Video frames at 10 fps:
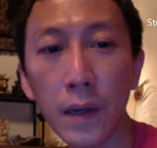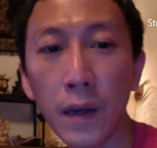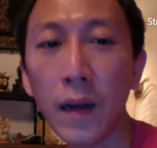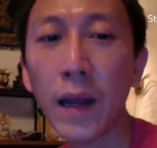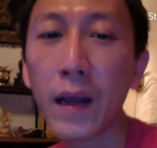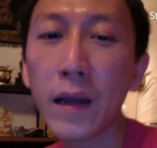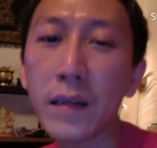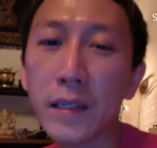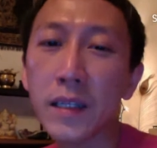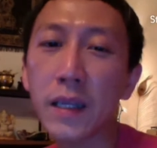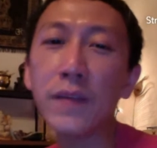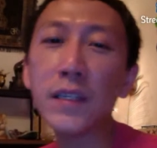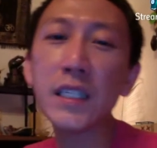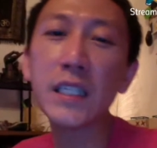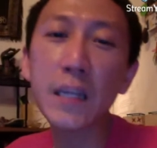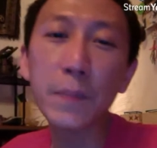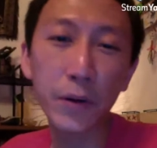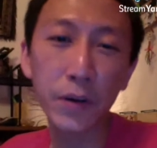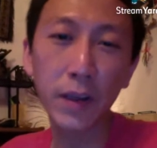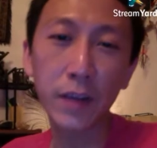Like it's even
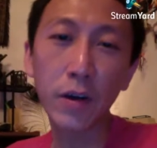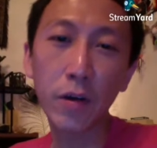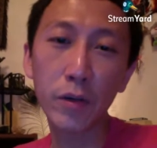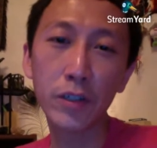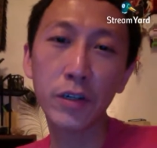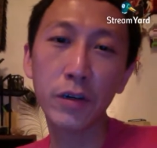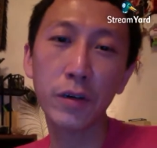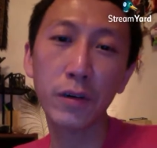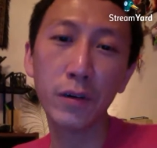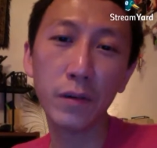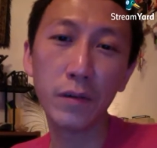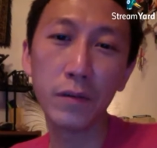deeper than the original.